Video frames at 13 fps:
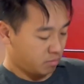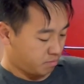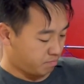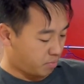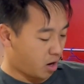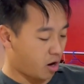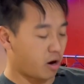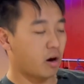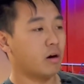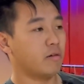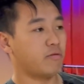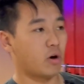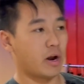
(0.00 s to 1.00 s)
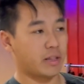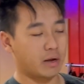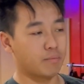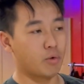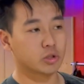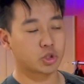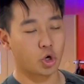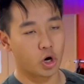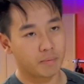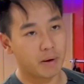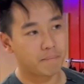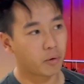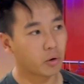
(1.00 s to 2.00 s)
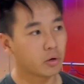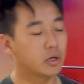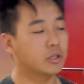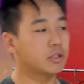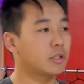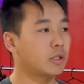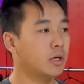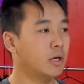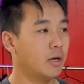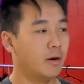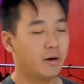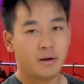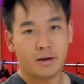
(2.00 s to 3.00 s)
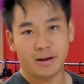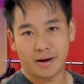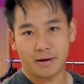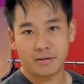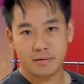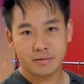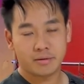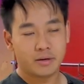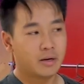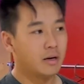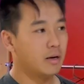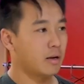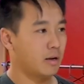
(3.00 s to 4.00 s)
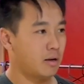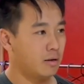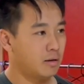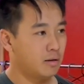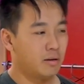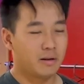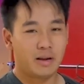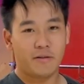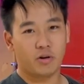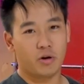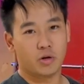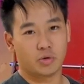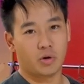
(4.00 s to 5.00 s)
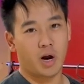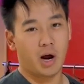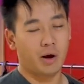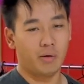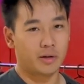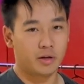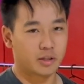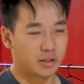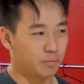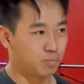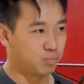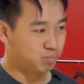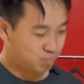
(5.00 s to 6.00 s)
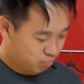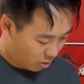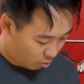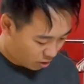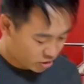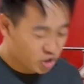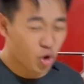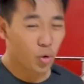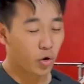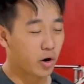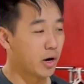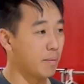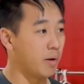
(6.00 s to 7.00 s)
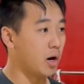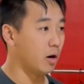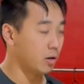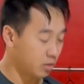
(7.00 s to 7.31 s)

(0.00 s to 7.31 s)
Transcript: ball for I think most tournament bowlers, and never goes wrong when there's the word tour in the ball.